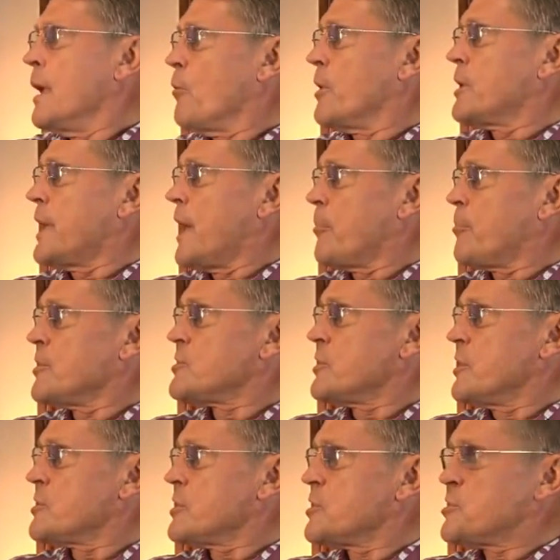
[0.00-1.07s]
What happens
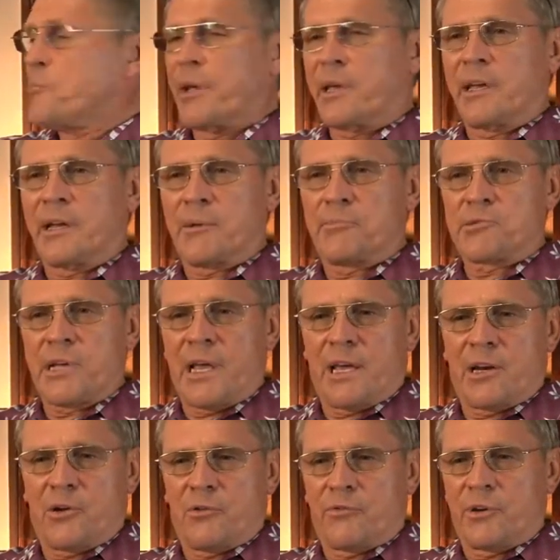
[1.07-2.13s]
is it's picking up
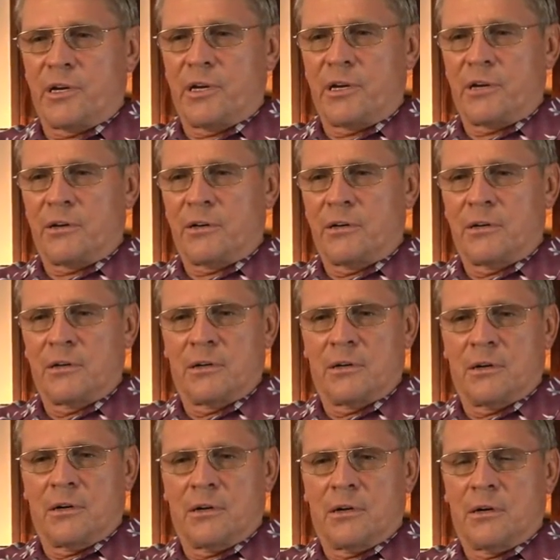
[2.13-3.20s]
sand over here
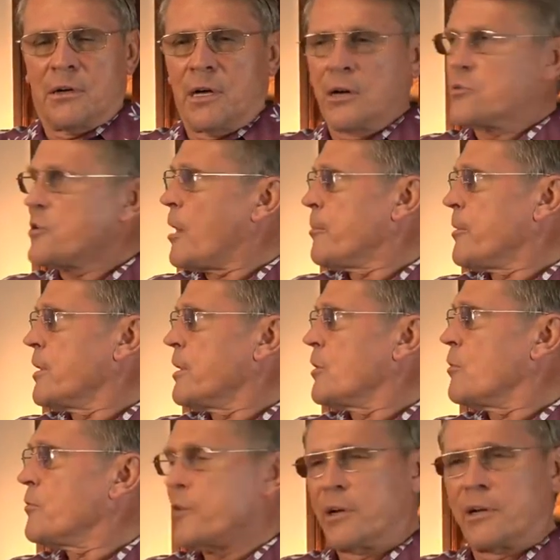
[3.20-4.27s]
and dropping it
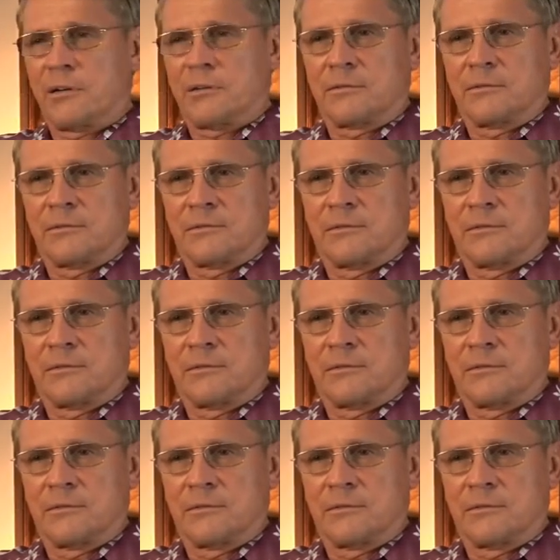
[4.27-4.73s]
over here.